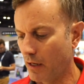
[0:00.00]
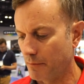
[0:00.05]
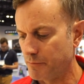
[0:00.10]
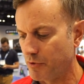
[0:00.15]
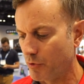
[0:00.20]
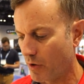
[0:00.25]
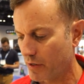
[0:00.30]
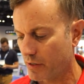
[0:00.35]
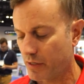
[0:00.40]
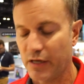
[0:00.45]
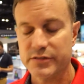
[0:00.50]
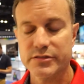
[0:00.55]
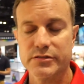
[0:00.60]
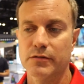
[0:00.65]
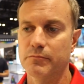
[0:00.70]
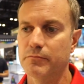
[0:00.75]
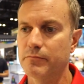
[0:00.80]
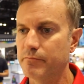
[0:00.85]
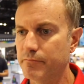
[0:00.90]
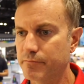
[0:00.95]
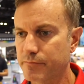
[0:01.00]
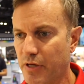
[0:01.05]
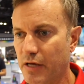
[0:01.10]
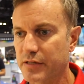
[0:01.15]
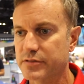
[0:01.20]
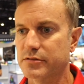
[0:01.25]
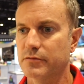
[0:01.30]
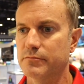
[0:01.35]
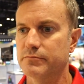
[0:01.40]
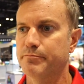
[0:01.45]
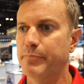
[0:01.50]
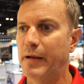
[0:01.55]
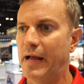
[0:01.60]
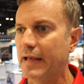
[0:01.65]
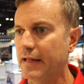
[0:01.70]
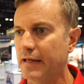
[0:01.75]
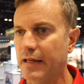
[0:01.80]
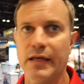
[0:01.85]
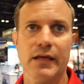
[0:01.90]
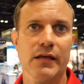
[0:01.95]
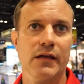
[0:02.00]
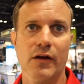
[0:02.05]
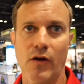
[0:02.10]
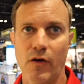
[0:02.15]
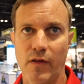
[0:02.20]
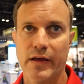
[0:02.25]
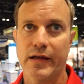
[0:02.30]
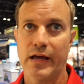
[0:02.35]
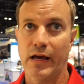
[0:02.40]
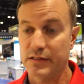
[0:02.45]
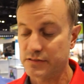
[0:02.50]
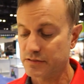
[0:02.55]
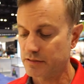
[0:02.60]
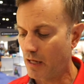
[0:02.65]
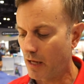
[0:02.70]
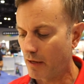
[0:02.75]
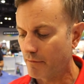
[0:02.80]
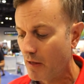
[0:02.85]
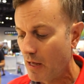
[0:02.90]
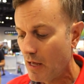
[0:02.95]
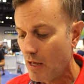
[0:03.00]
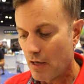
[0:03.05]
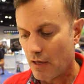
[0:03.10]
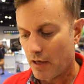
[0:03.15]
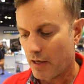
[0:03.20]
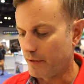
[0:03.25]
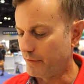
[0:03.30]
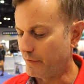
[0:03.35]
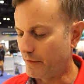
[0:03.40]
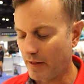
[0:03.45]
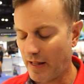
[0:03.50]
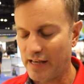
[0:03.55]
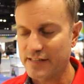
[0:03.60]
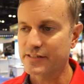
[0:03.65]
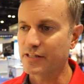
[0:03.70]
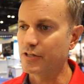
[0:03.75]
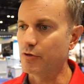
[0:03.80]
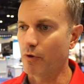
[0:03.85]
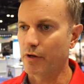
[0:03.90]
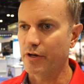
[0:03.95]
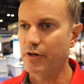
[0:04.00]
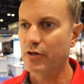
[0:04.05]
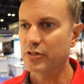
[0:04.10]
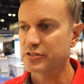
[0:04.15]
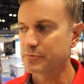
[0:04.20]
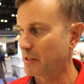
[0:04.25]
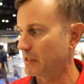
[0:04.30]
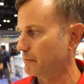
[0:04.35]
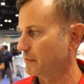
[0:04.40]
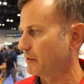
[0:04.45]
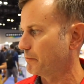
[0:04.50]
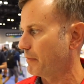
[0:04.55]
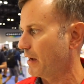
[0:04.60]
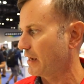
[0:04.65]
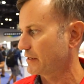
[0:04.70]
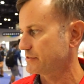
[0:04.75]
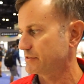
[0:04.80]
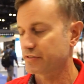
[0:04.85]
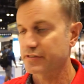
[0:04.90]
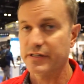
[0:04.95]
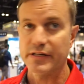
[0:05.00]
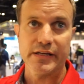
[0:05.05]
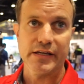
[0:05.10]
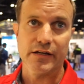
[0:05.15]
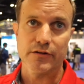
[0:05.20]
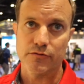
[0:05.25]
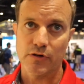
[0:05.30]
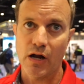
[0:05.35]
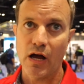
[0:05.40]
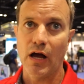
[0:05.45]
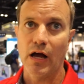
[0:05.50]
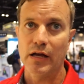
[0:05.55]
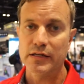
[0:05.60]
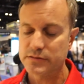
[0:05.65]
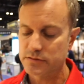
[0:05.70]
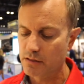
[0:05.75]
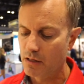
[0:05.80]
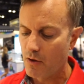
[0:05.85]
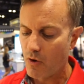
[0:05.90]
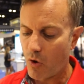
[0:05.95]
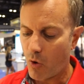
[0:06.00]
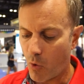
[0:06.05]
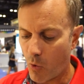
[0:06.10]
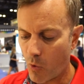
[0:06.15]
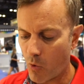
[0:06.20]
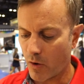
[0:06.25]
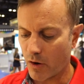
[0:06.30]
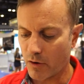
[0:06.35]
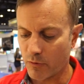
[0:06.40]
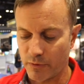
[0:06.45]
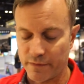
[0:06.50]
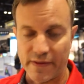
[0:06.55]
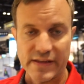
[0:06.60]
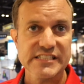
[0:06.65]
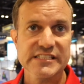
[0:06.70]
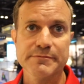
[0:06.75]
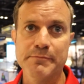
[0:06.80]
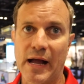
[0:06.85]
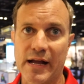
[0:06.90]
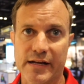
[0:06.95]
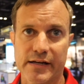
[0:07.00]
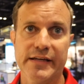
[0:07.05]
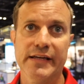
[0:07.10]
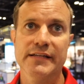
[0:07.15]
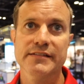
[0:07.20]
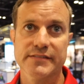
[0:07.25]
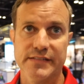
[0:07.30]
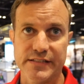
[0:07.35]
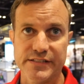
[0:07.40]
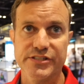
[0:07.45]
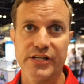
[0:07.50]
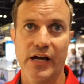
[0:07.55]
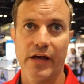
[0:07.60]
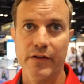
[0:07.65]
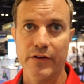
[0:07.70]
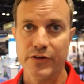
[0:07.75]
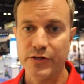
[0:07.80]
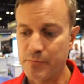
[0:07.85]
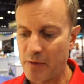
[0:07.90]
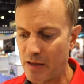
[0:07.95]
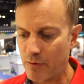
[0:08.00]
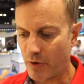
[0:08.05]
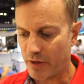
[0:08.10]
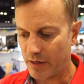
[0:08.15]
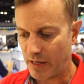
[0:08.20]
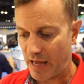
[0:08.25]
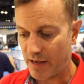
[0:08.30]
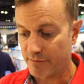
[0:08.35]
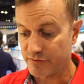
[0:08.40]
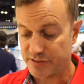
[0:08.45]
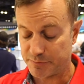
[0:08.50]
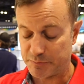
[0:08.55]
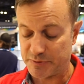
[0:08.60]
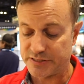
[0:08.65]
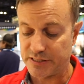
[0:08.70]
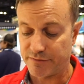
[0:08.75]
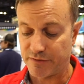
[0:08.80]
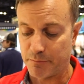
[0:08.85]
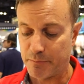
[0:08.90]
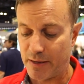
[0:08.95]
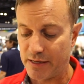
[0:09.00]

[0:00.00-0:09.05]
You want custom painting and all that kind of stuff. And the last thing you wanna do is put them in a box that's gonna get rust. Or when they smack against each other, you may wanna have specific